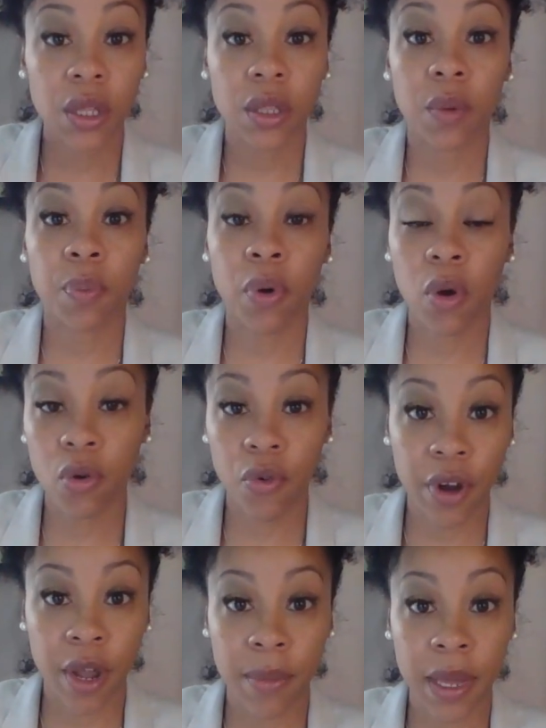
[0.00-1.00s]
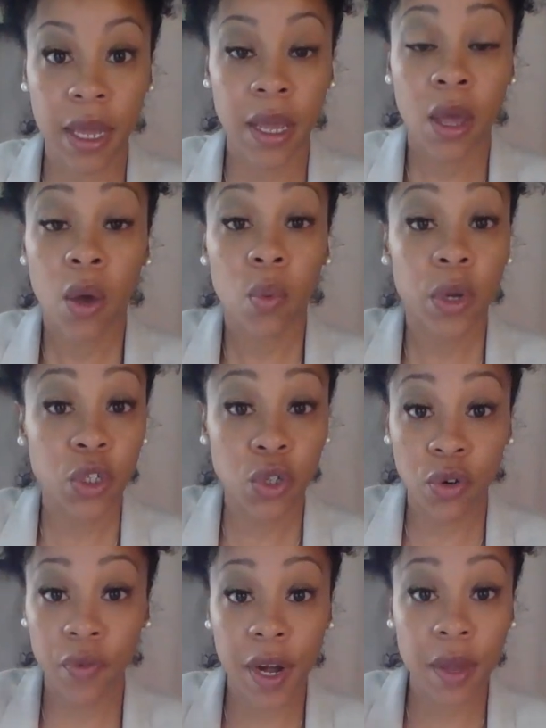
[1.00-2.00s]
the programming, which
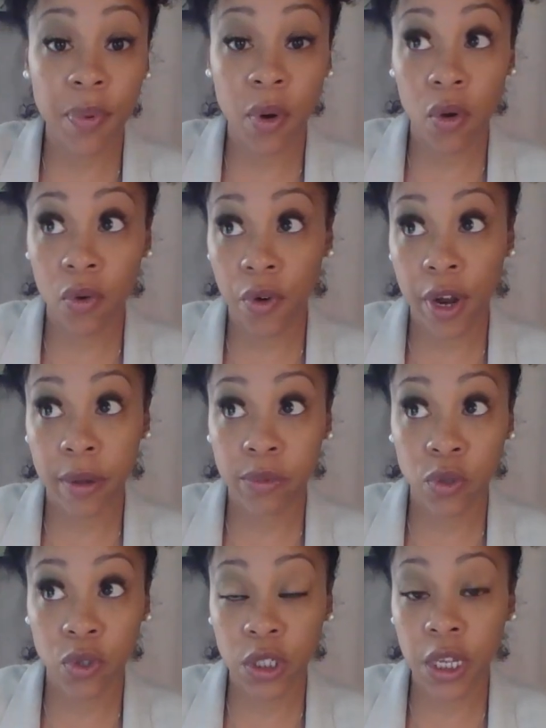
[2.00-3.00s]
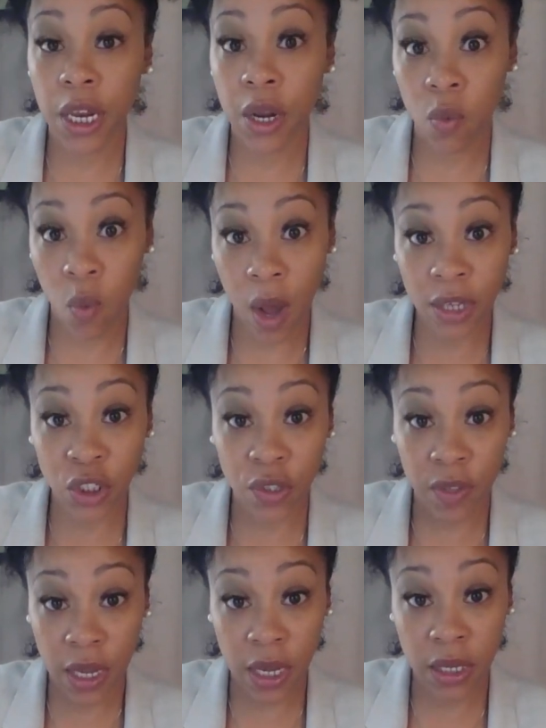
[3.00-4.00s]
you're already programmed to sit and watch
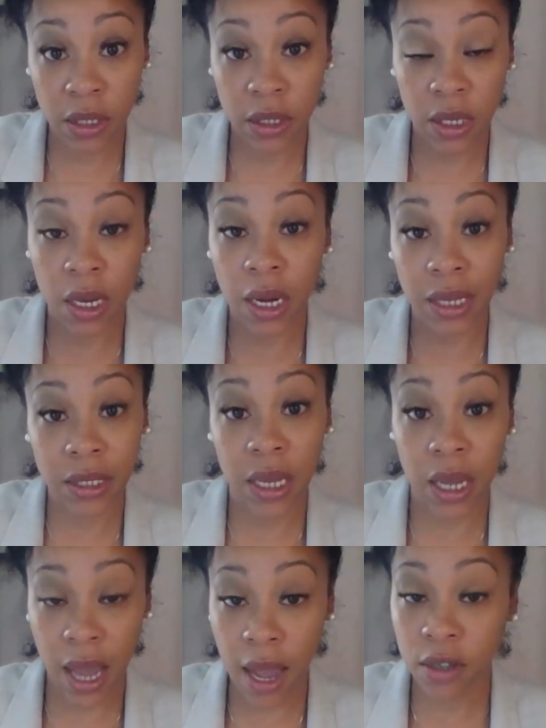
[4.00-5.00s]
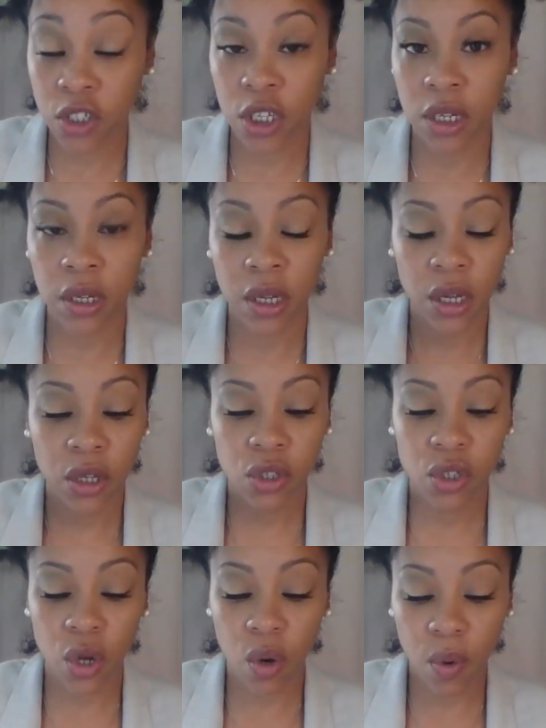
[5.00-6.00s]
things and not take action.
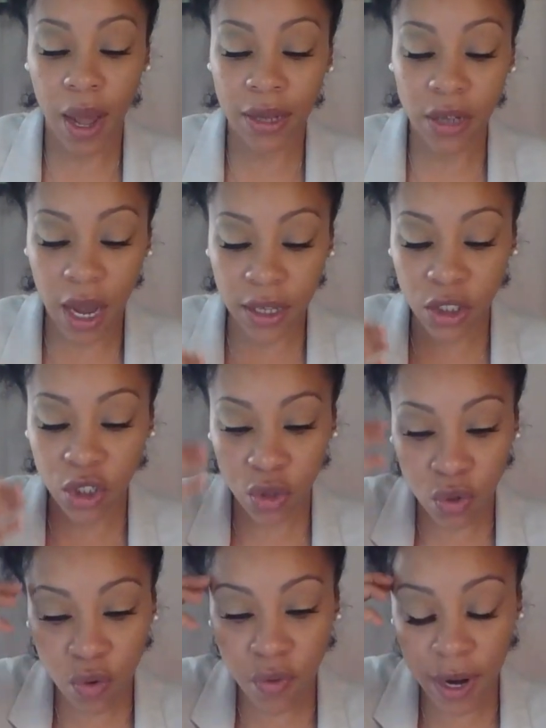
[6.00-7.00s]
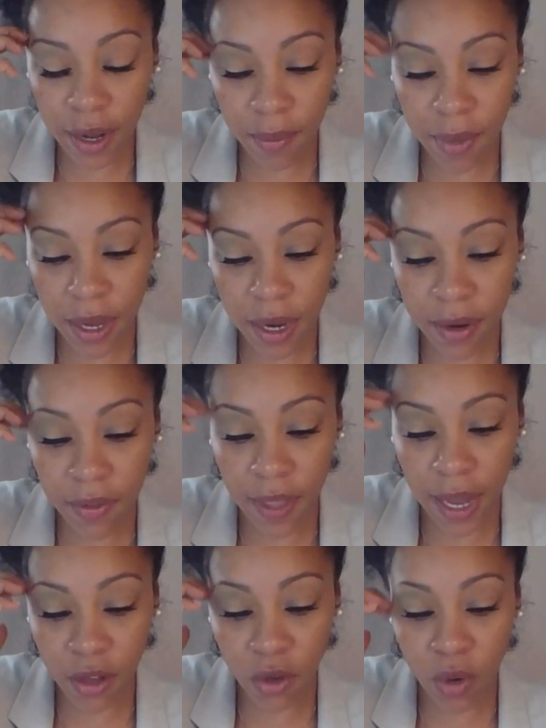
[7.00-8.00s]
So I do recommend
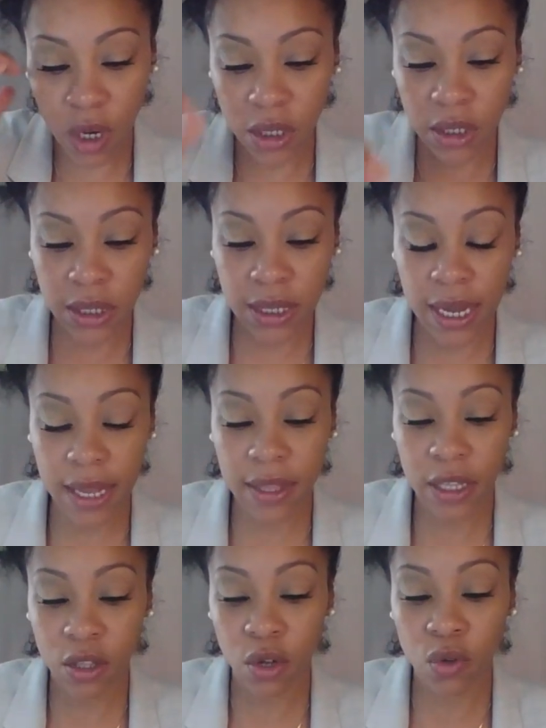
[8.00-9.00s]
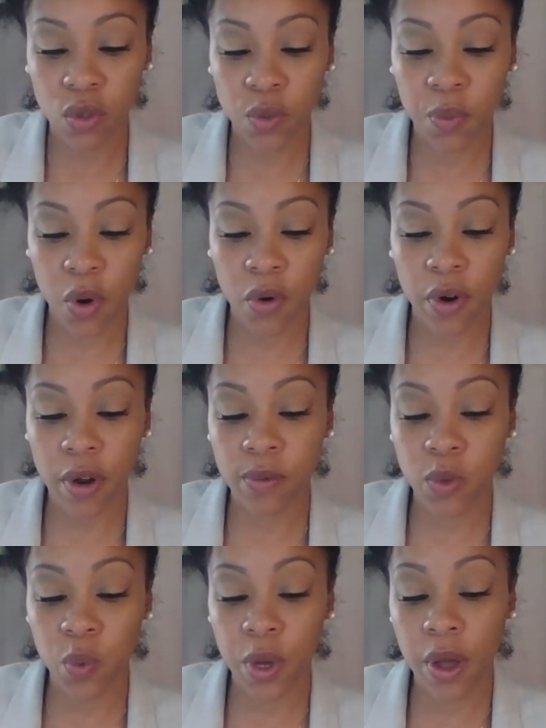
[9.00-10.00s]
that you understand that those
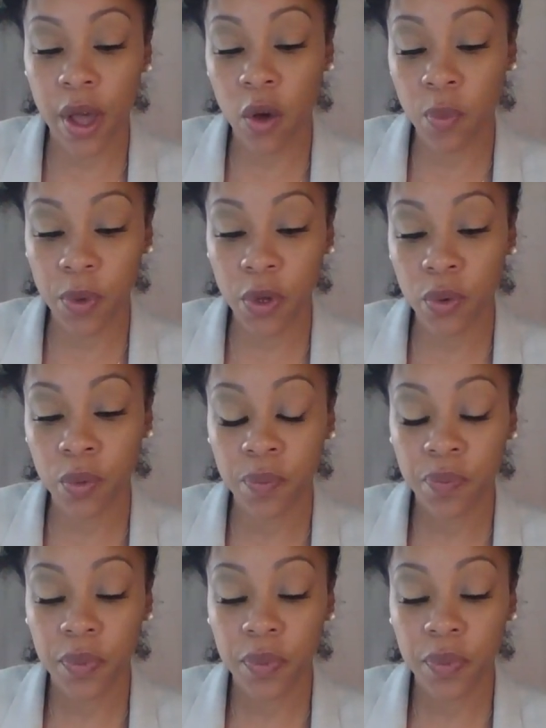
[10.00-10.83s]
programs will help you.